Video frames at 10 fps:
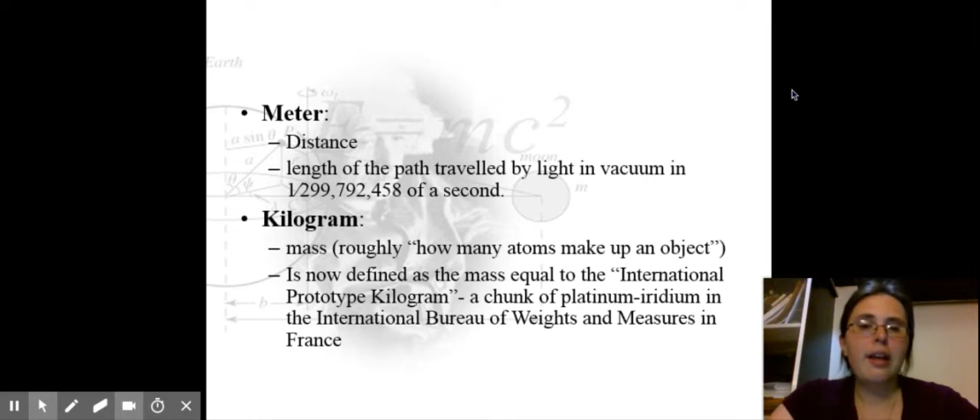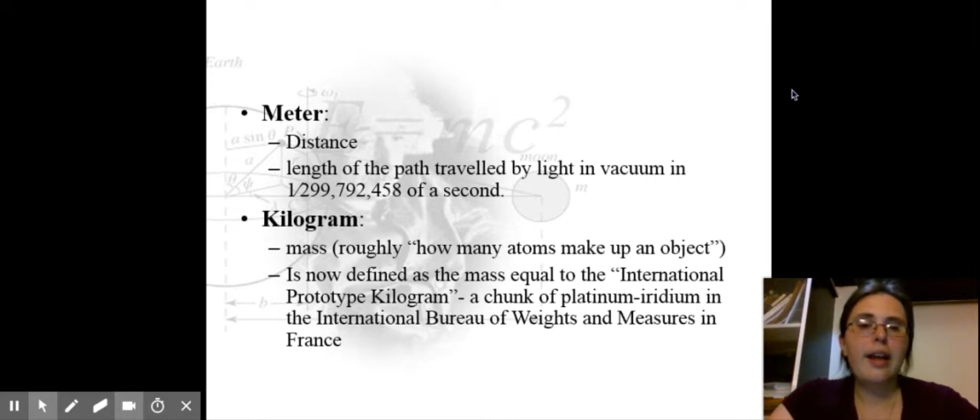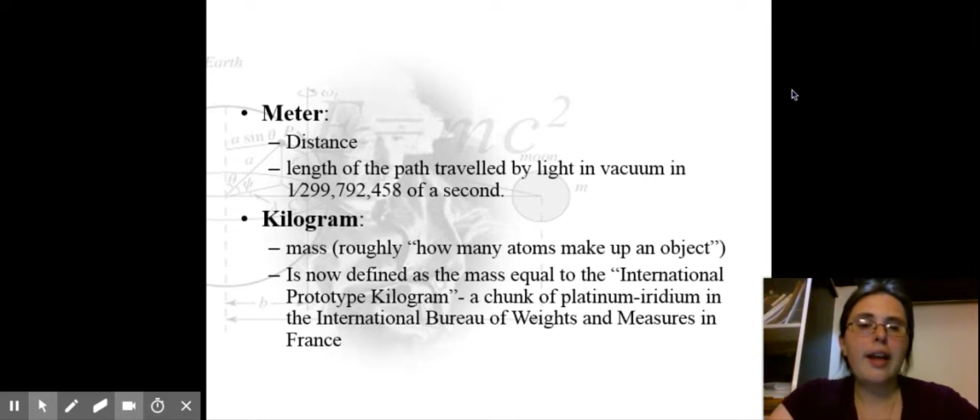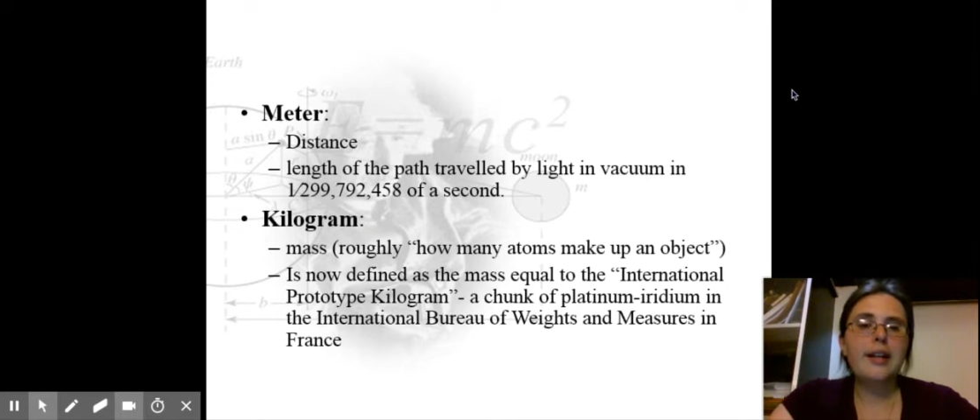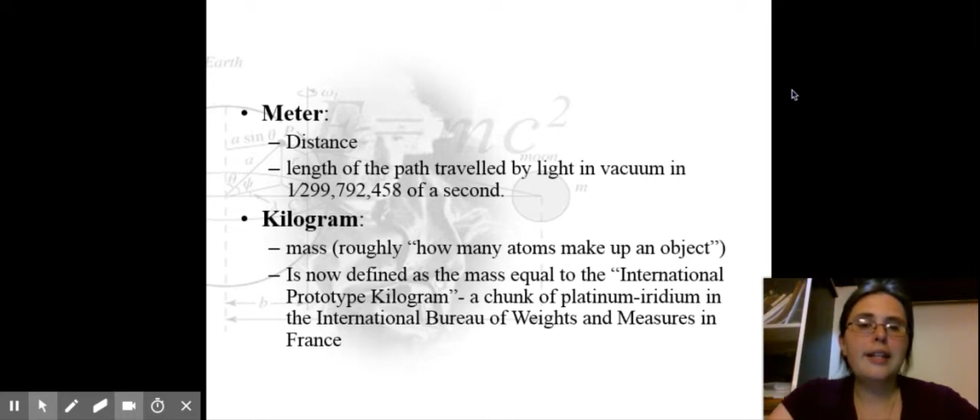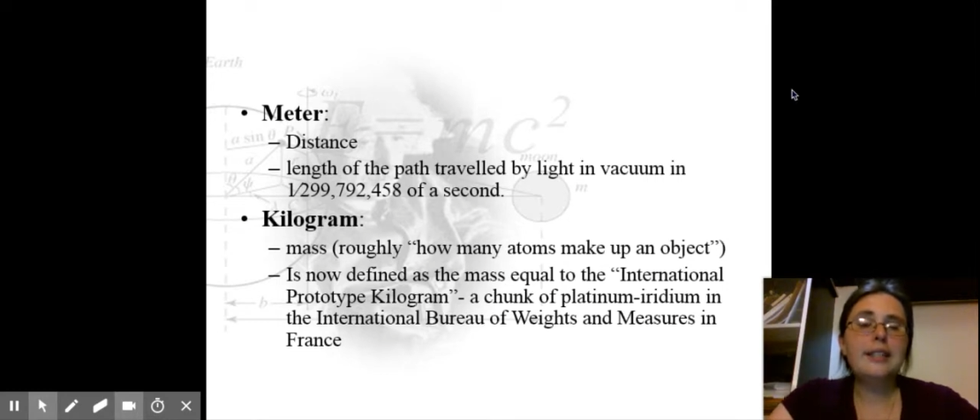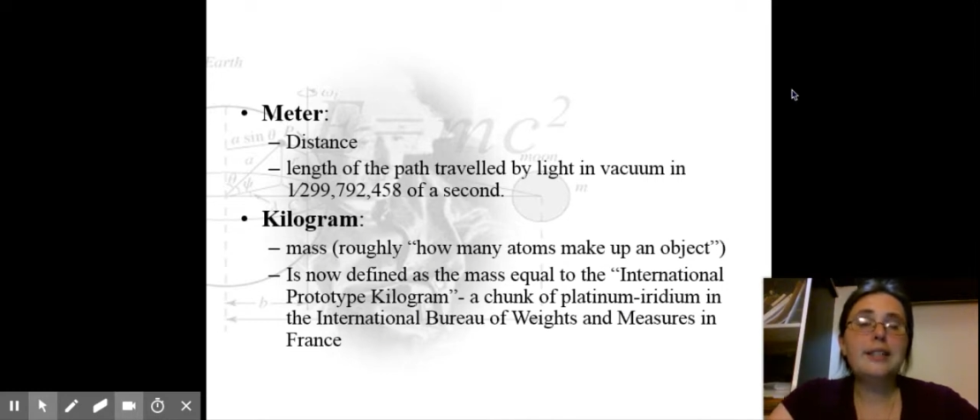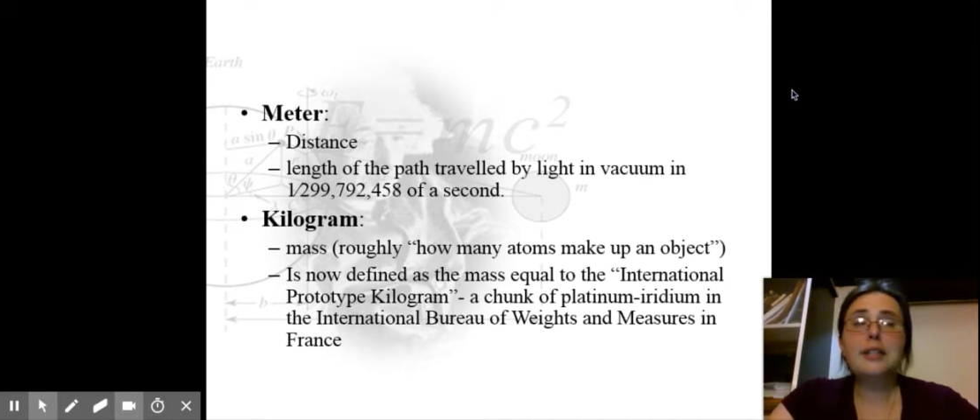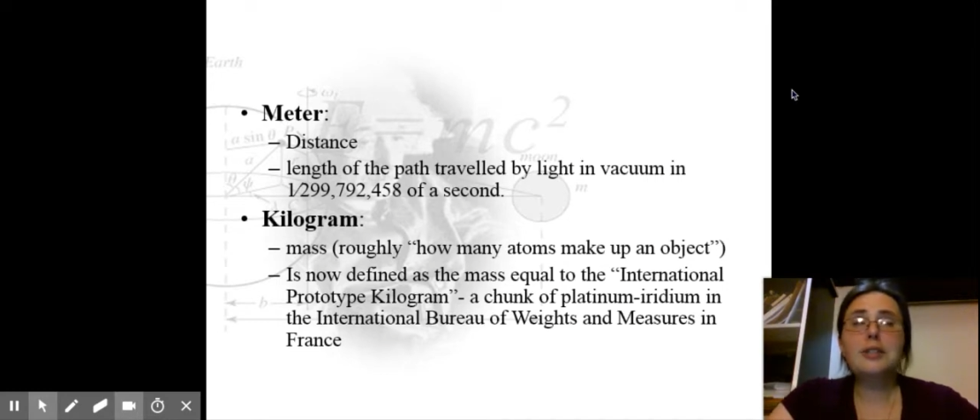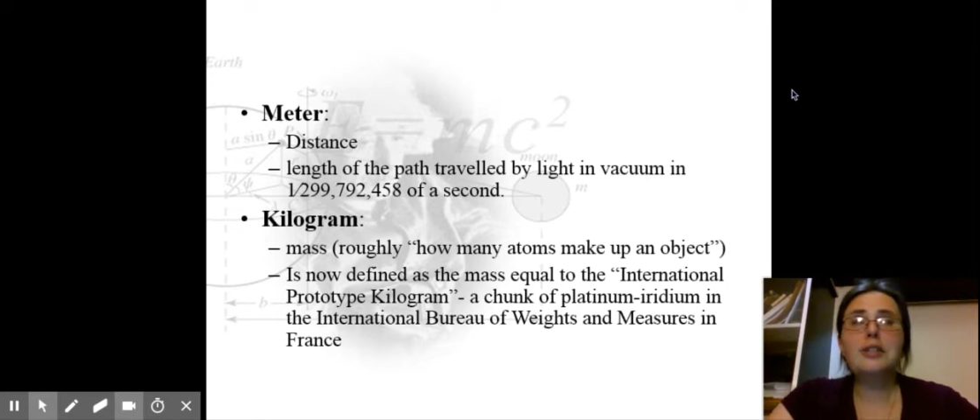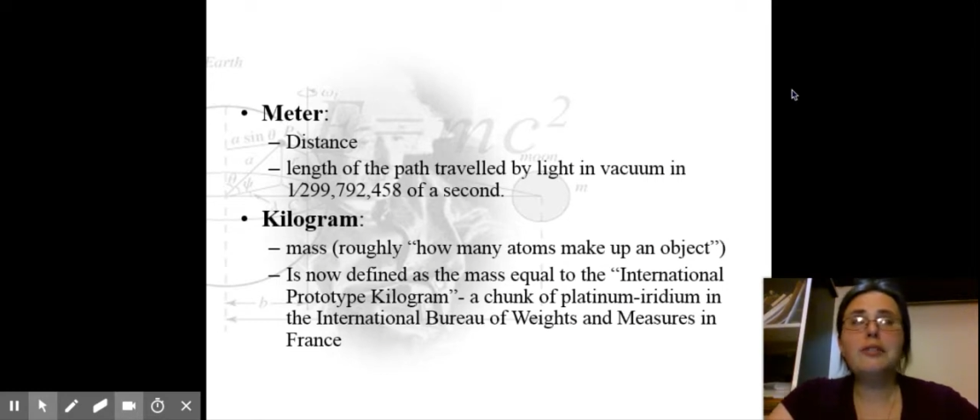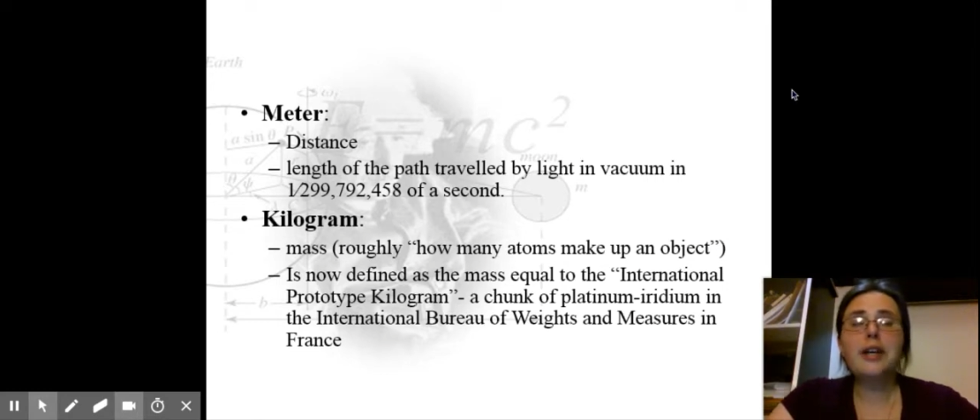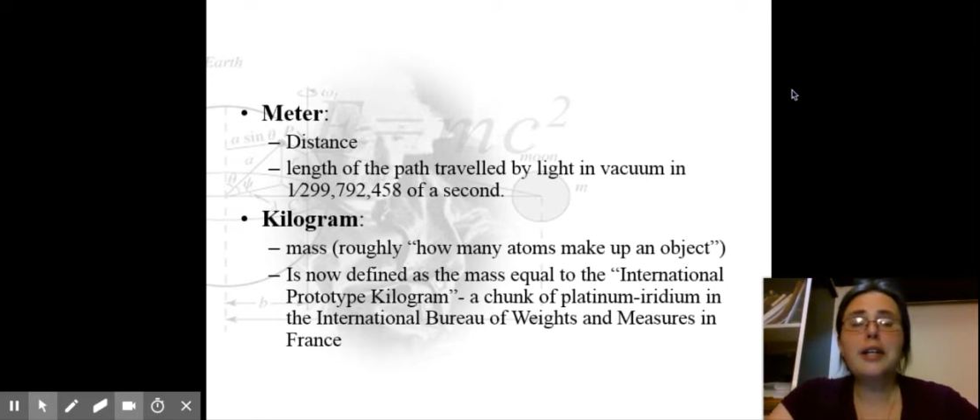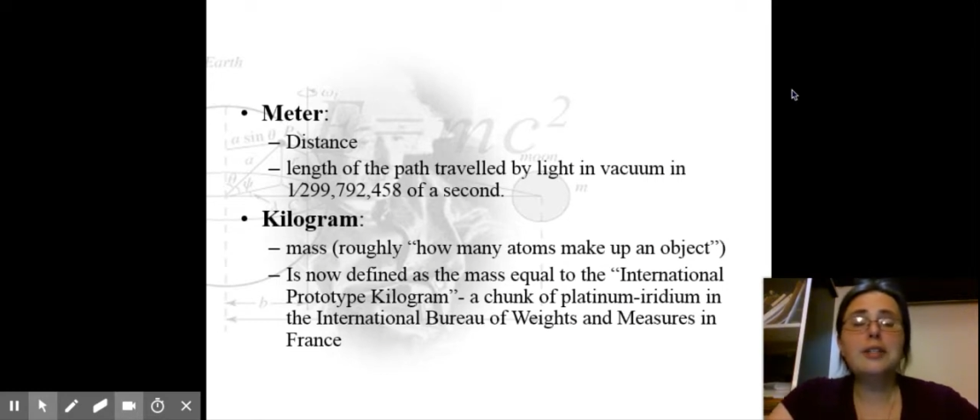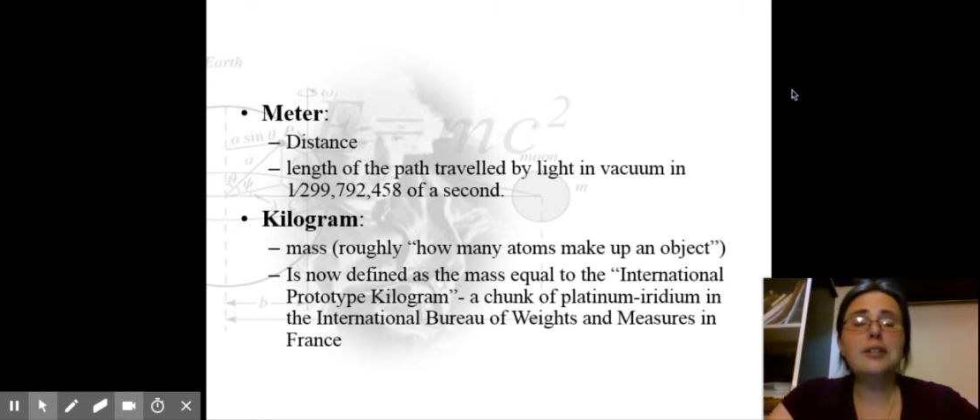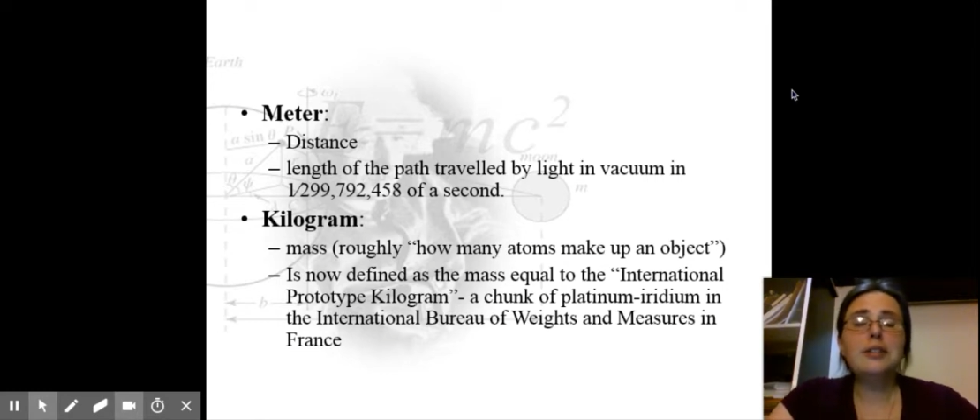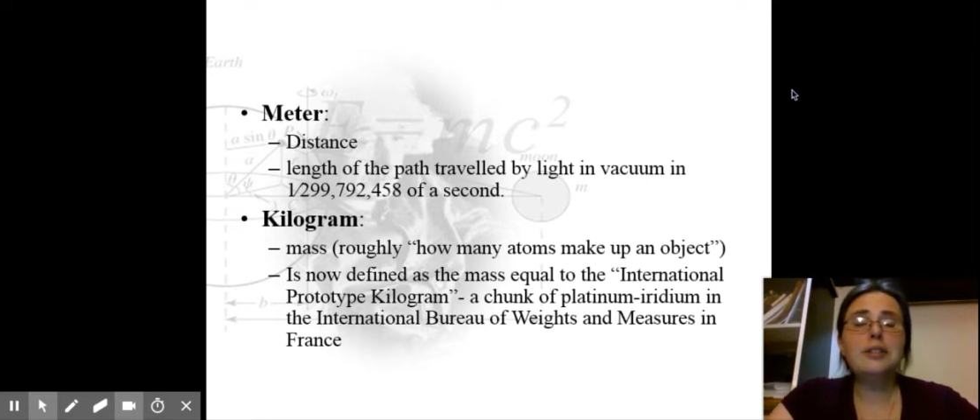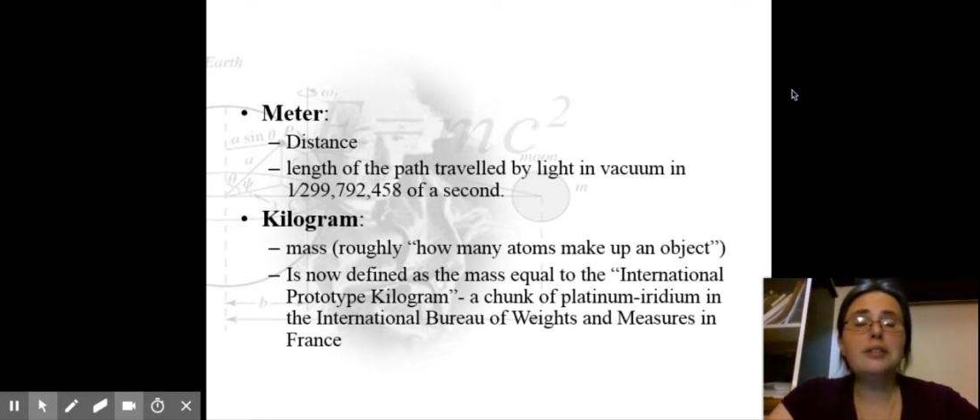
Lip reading: And it's actually defined